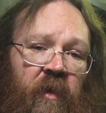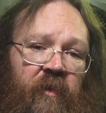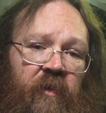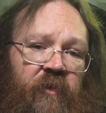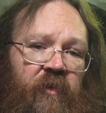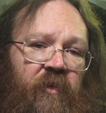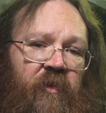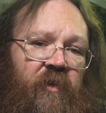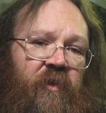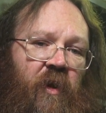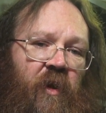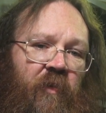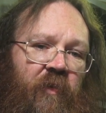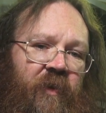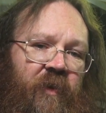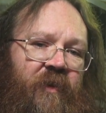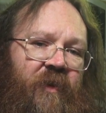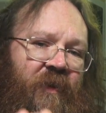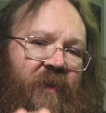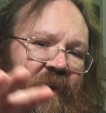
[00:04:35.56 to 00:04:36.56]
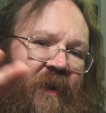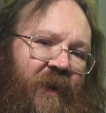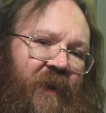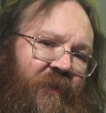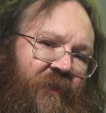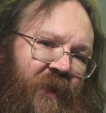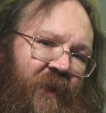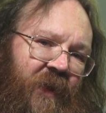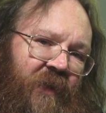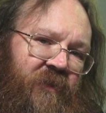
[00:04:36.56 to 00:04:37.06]
you're going to
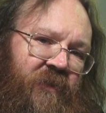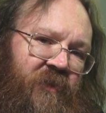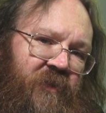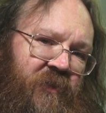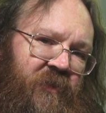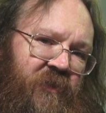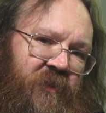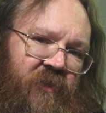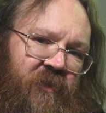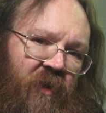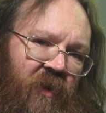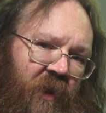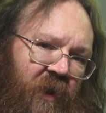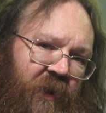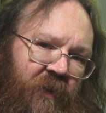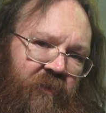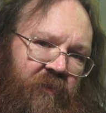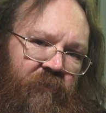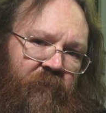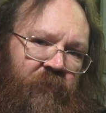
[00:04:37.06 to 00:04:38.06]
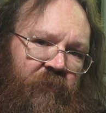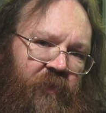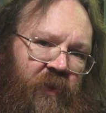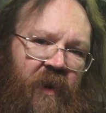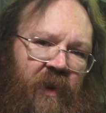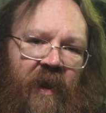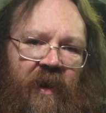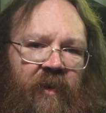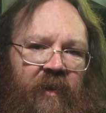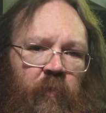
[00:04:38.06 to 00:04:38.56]
get that slight
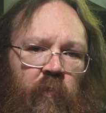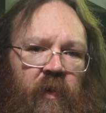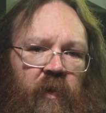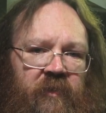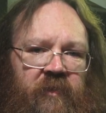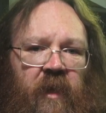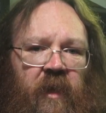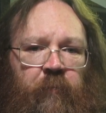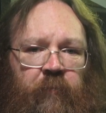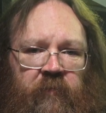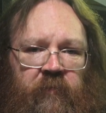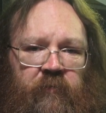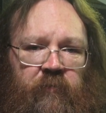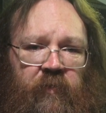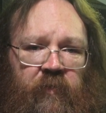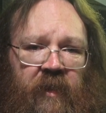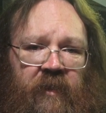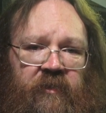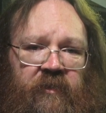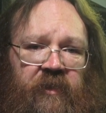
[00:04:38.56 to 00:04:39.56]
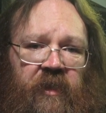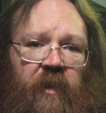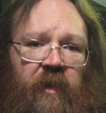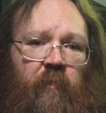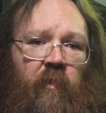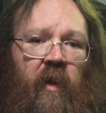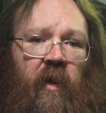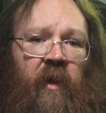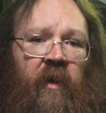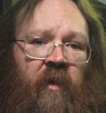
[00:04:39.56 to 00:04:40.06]
delay. It always happens with
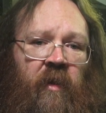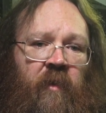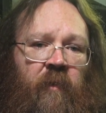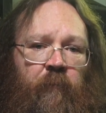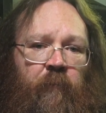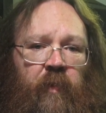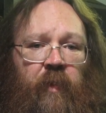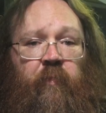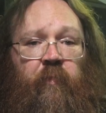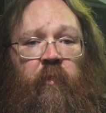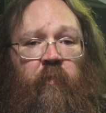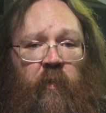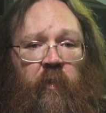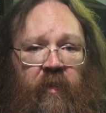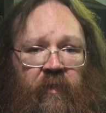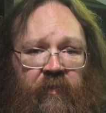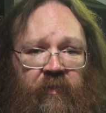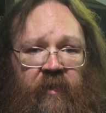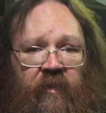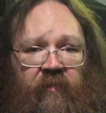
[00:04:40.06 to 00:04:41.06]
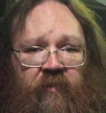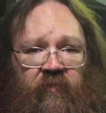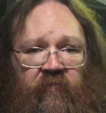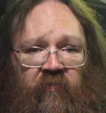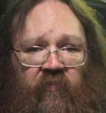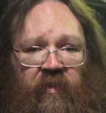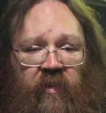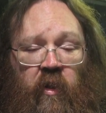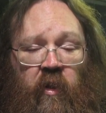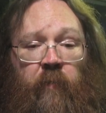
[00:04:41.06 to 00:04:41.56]
HDMI. People who work in the
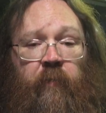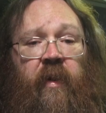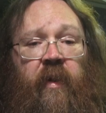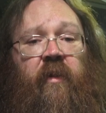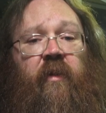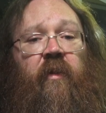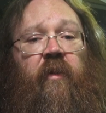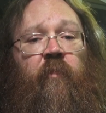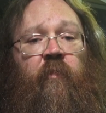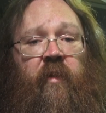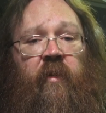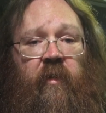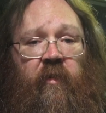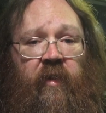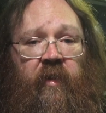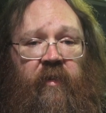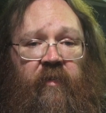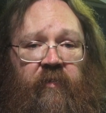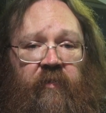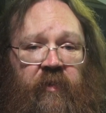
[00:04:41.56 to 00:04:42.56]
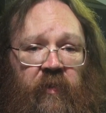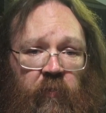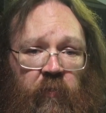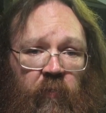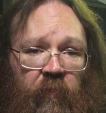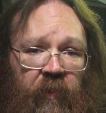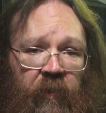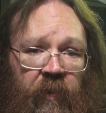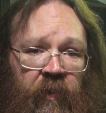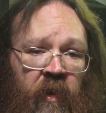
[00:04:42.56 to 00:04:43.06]
industry know about it, and we know how to
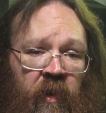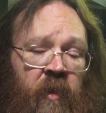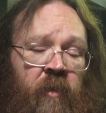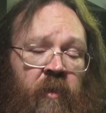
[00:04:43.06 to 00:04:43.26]
deal with it.